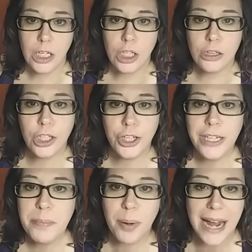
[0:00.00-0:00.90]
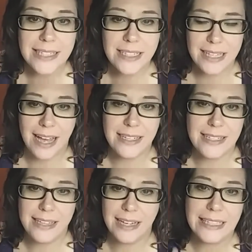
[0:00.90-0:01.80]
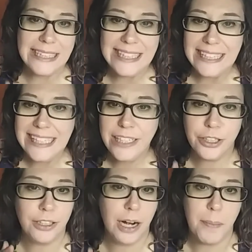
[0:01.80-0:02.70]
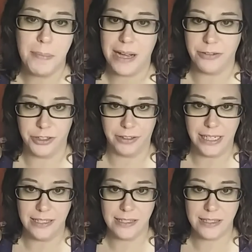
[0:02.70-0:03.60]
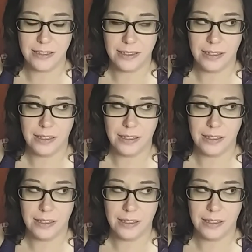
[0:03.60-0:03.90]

Learn and practice how to set clear boundaries.